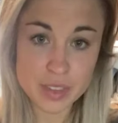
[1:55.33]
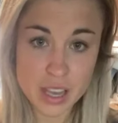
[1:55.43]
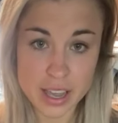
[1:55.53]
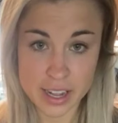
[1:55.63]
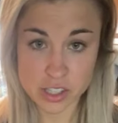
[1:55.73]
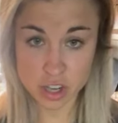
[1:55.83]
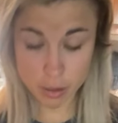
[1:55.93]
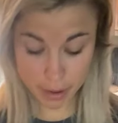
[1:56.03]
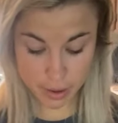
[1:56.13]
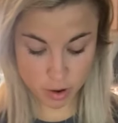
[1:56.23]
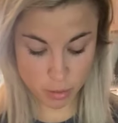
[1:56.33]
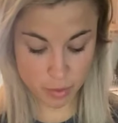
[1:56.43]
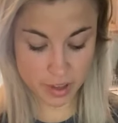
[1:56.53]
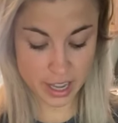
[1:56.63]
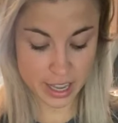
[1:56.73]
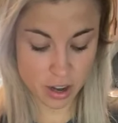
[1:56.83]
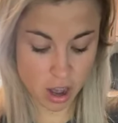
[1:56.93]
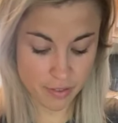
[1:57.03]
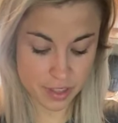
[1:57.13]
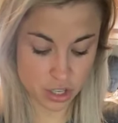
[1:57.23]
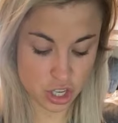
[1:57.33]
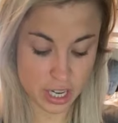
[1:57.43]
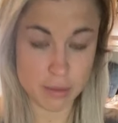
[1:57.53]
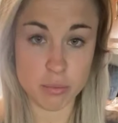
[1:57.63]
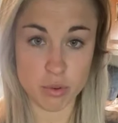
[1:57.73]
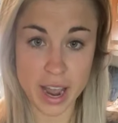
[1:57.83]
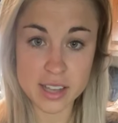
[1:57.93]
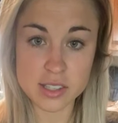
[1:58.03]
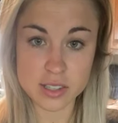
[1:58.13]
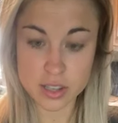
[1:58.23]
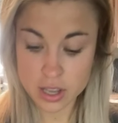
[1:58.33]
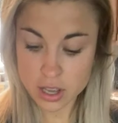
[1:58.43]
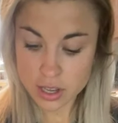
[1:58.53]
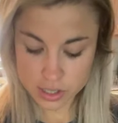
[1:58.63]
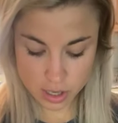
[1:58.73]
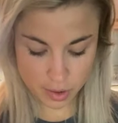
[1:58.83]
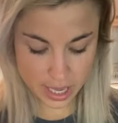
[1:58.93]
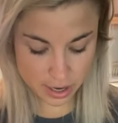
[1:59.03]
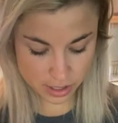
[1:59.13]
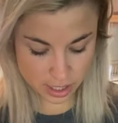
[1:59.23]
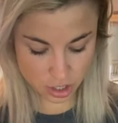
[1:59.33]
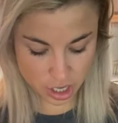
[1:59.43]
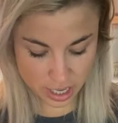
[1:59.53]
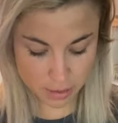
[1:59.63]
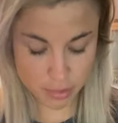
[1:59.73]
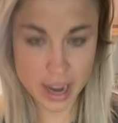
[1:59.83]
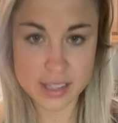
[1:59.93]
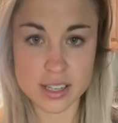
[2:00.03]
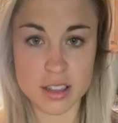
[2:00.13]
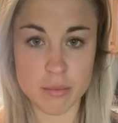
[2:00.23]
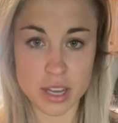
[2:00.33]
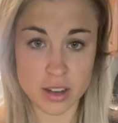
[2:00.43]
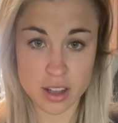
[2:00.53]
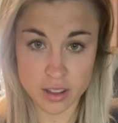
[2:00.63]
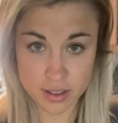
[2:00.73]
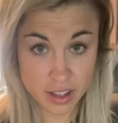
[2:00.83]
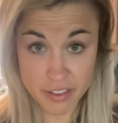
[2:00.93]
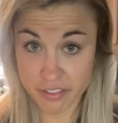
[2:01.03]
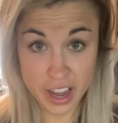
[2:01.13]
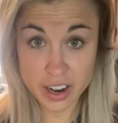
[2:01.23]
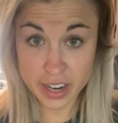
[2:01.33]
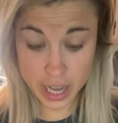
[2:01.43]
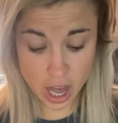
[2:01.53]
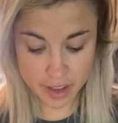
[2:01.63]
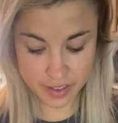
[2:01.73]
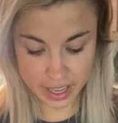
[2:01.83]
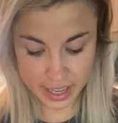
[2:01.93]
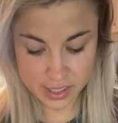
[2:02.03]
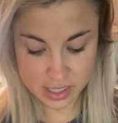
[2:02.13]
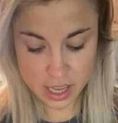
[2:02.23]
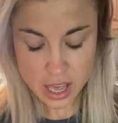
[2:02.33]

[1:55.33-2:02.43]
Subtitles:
and I start by removing it off the chicken breast. So here's the chicken breast in the middle, very obvious.